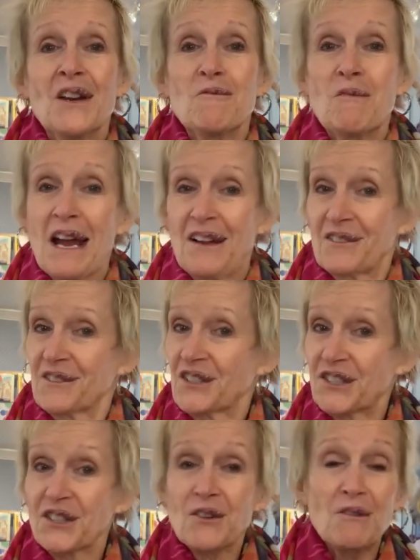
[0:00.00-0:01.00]
Well,
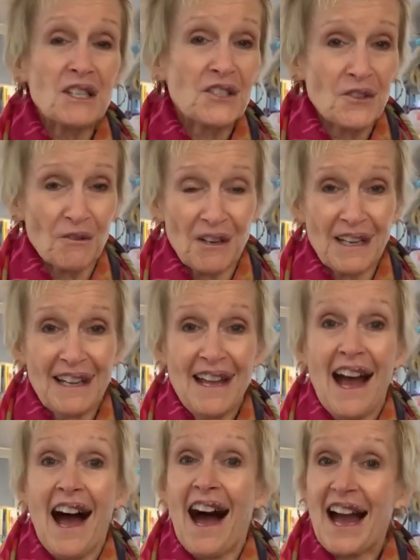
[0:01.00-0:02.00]
just a quick story.
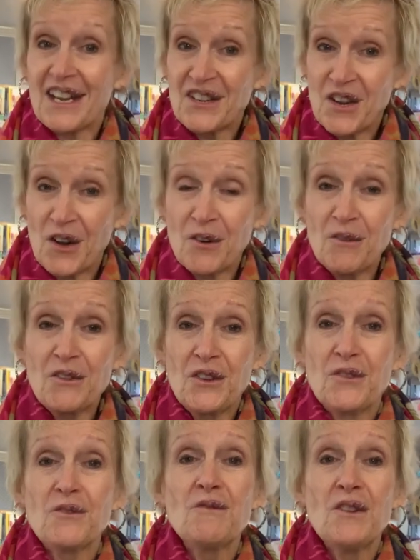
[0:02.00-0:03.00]
I know
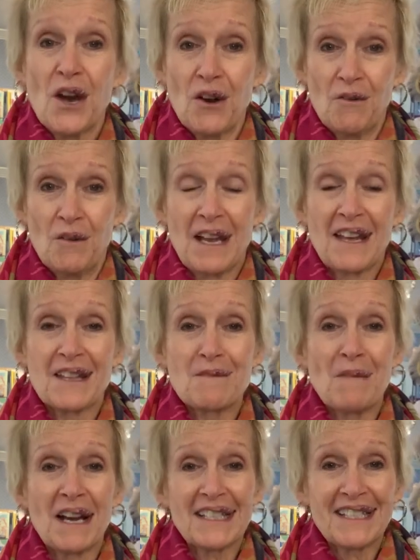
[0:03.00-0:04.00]
you know that
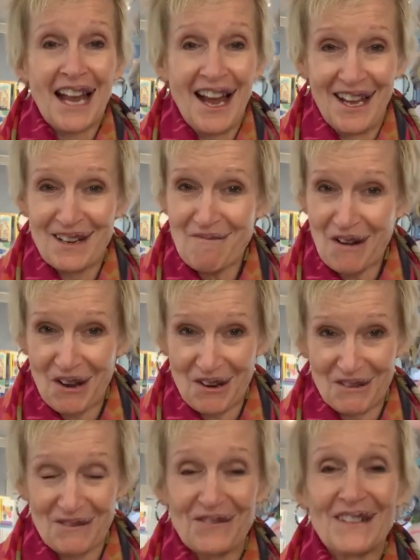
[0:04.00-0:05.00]
my son
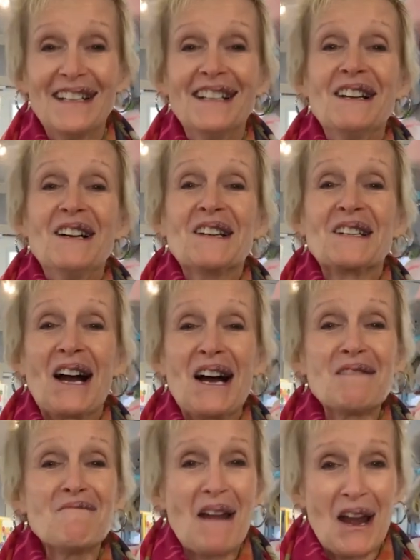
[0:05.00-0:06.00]
Murph
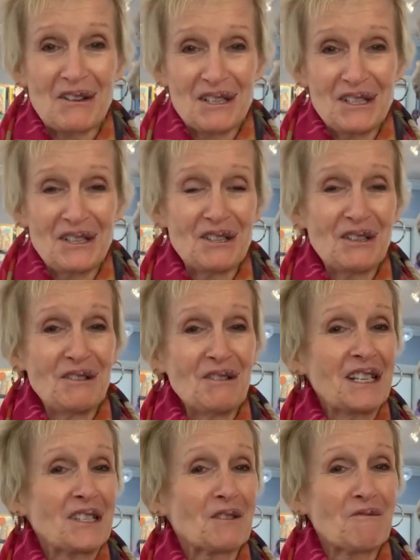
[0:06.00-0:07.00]
got married to
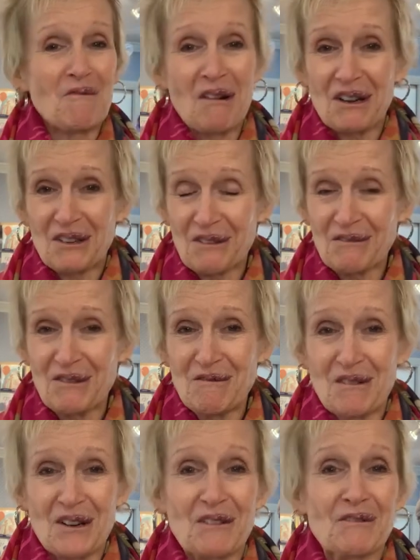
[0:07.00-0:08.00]
his wonderful,
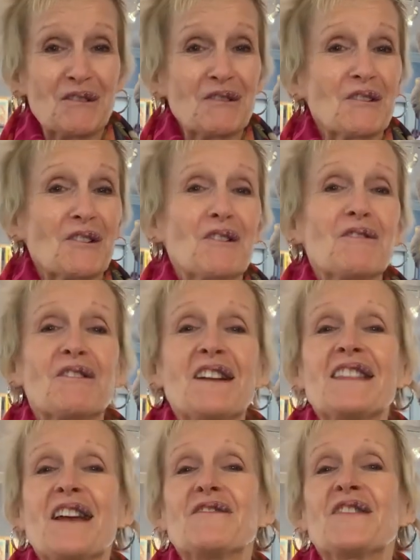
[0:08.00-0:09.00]
wonderful
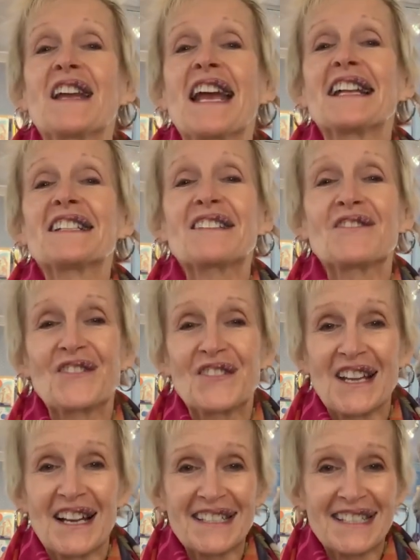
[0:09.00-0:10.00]
girlfriend and
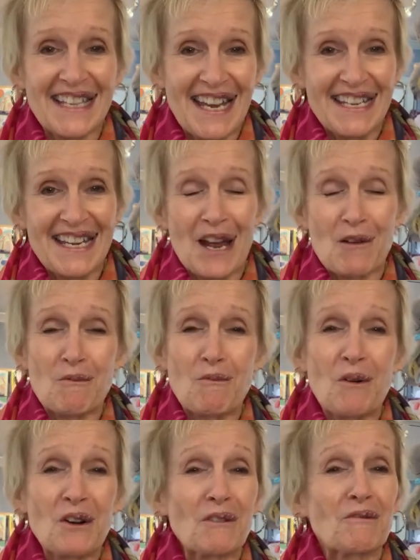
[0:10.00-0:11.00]
fiance, now
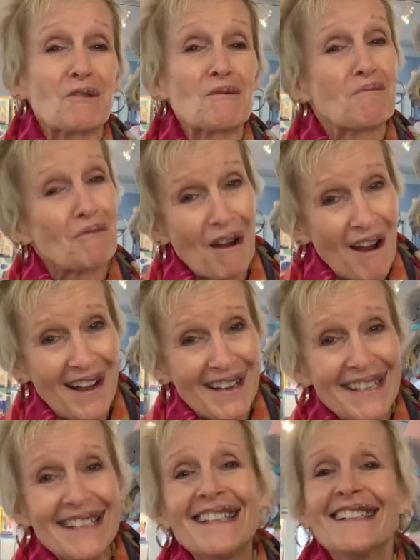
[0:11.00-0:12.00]
wonderful
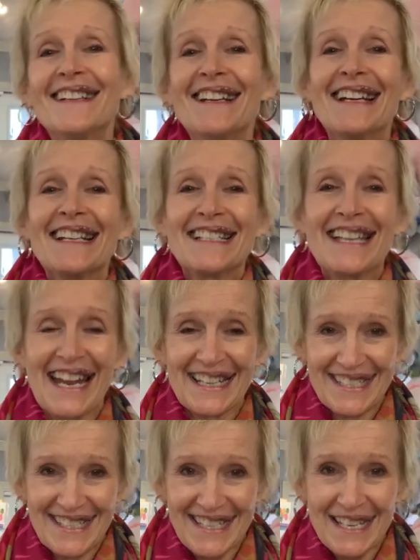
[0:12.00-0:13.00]
bride,
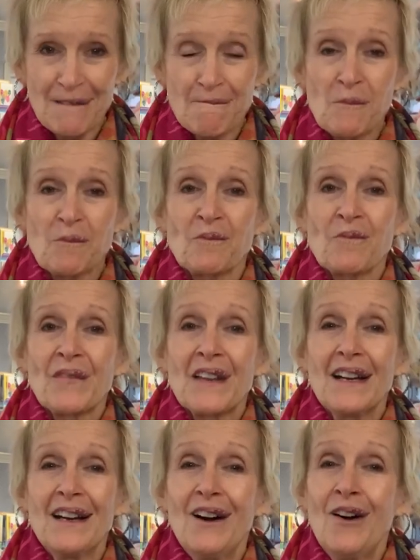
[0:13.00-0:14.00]
Nancy,
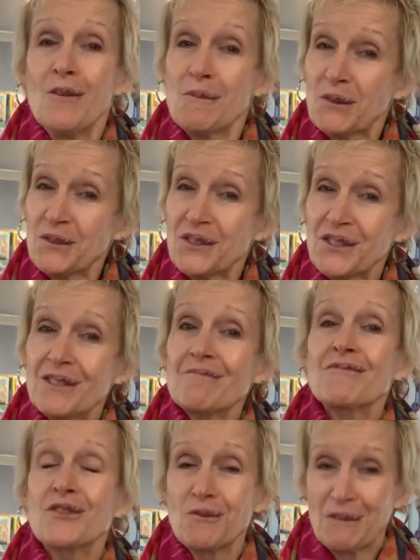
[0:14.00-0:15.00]
almost
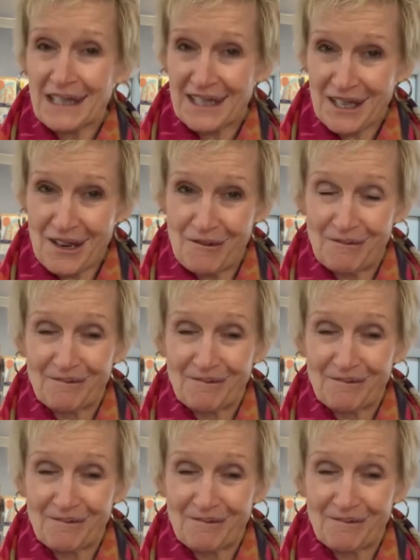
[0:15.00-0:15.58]
two weeks ago.